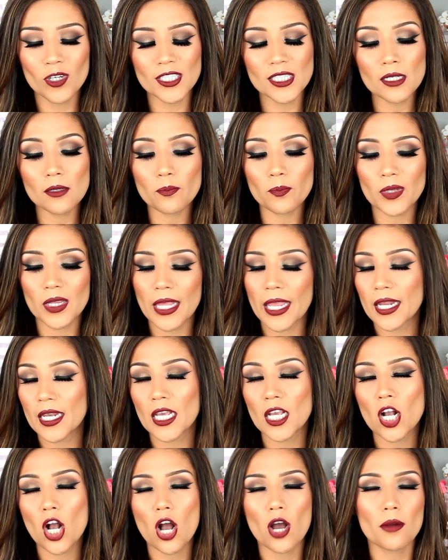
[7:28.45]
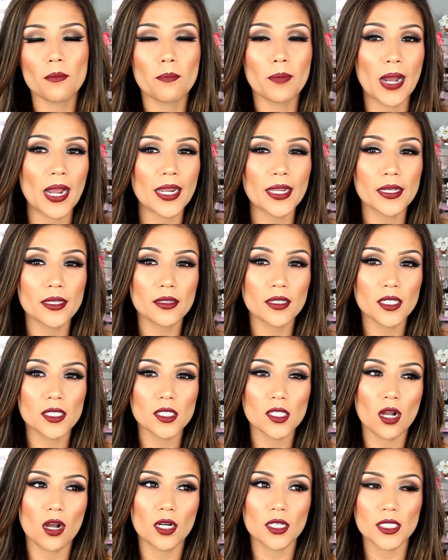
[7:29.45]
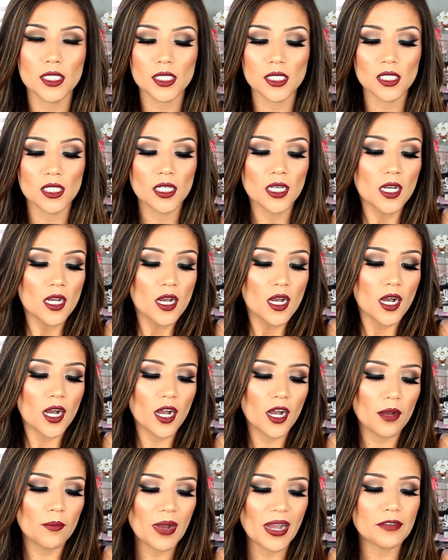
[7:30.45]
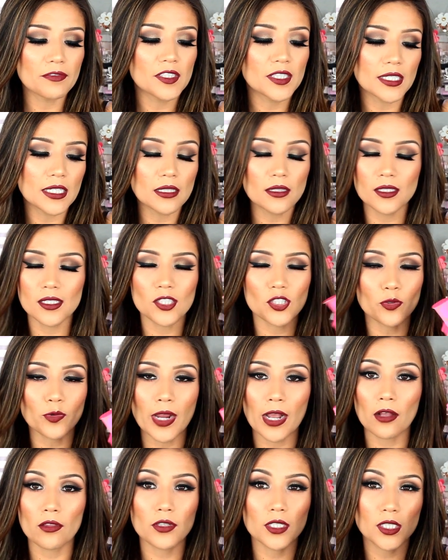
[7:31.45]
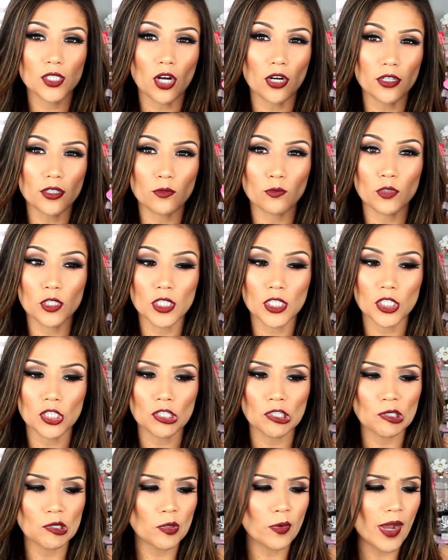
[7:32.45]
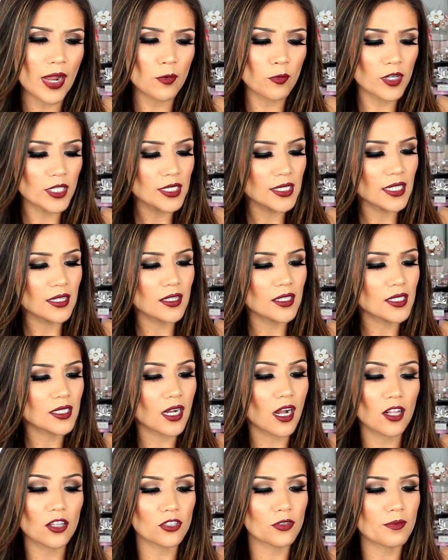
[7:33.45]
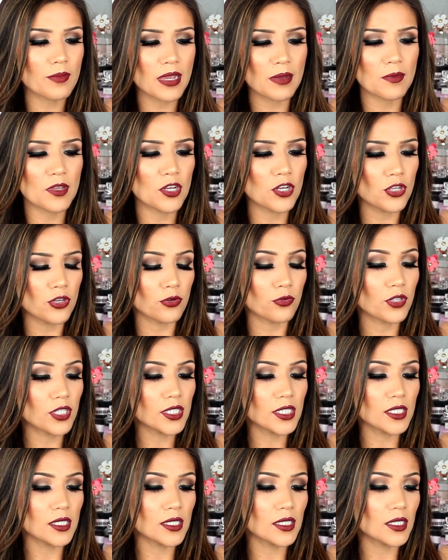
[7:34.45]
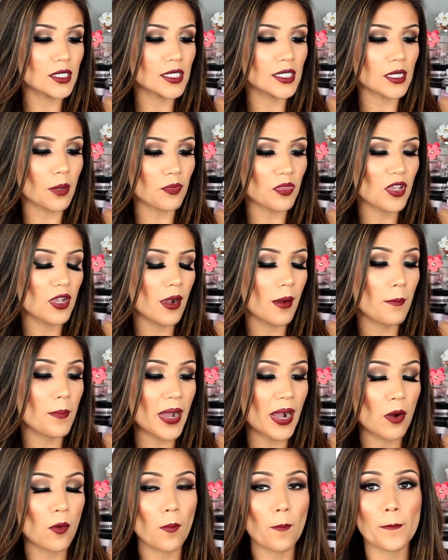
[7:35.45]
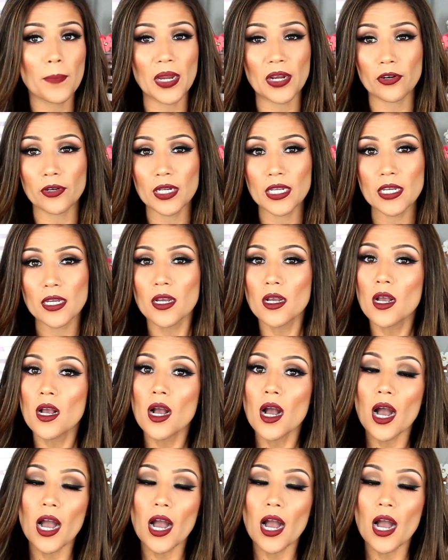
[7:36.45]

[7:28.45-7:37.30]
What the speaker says: Wasn't planning on buying this, honestly. I've seen these around. These aren't really new. I want to say this color may be new. This is in Something About Berry.